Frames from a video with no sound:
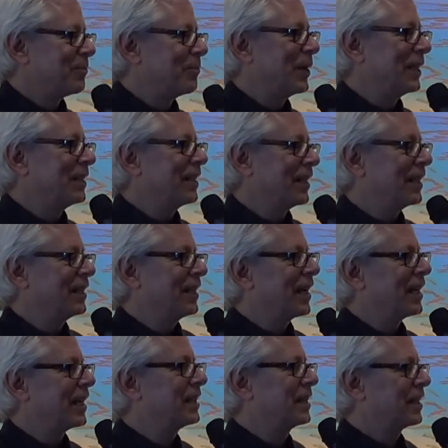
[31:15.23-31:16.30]
and, and
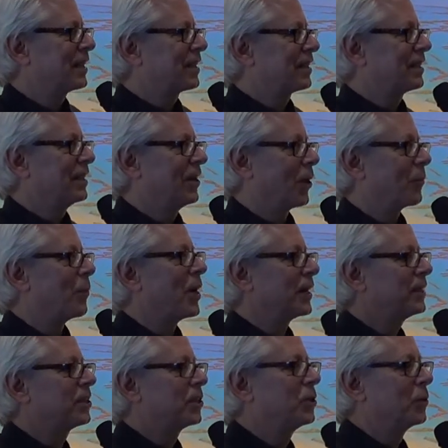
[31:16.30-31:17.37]
I think, you know, I
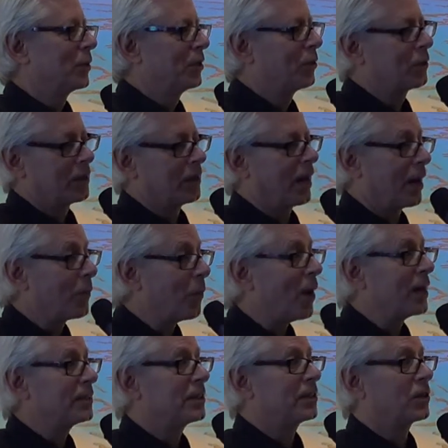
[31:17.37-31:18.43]
wanted to do a nuclear, I
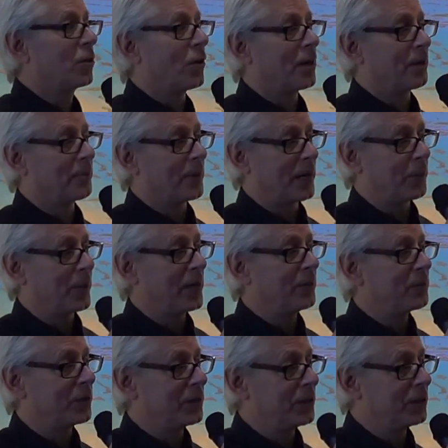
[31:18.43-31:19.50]
wanted to go out of my way
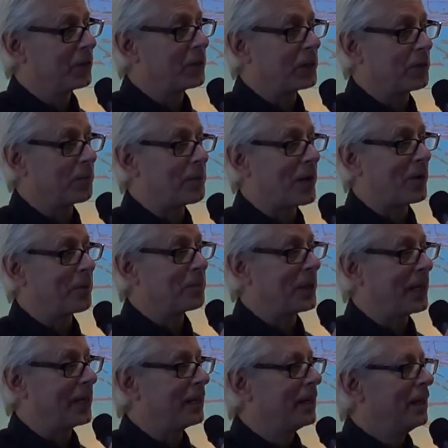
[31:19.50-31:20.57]
for the nuclear power
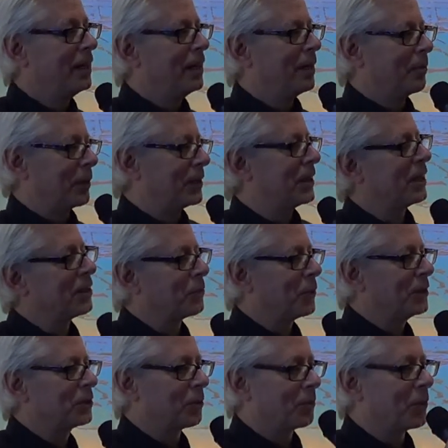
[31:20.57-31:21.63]
plant, but the other
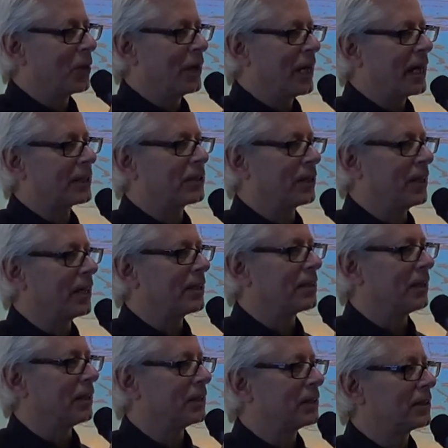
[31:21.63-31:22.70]
ones are more
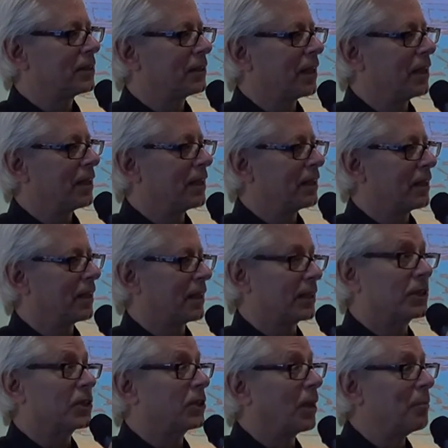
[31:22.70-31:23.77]
accidental. It's like, like I
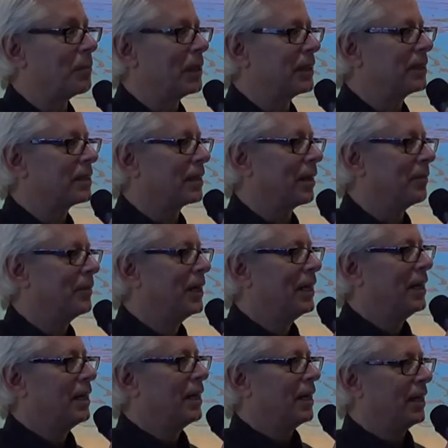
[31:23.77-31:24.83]
stumble into them
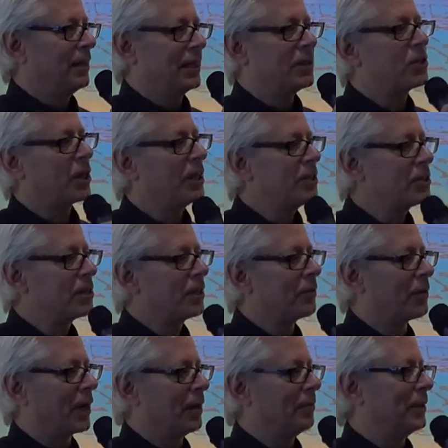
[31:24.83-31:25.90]
and they change the
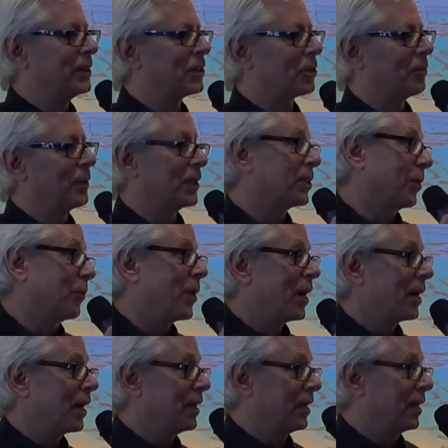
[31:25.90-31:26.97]
environment so much I
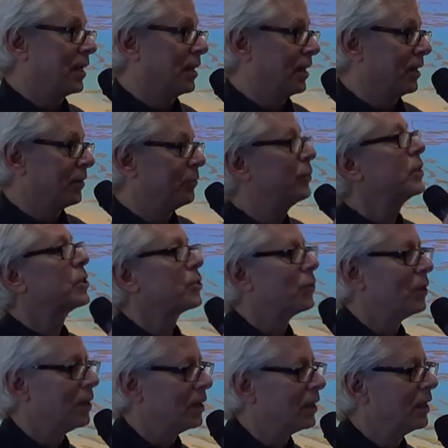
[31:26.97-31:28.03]
want, in a
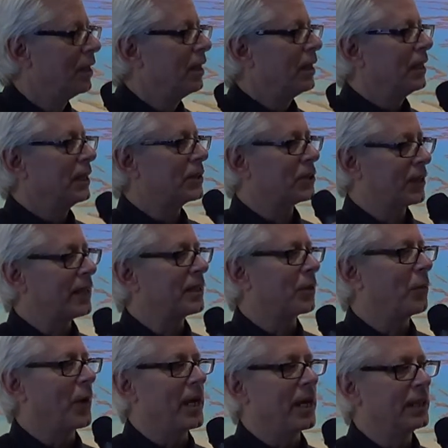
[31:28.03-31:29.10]
visual aesthetic
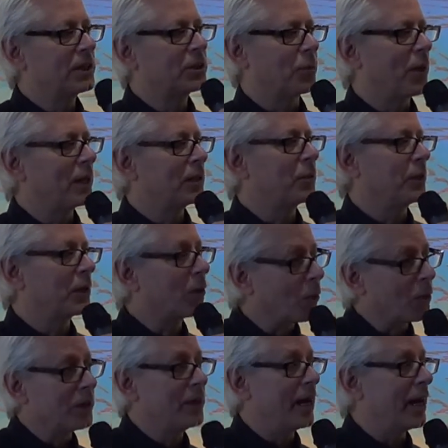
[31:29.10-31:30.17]
way, I just wanted to record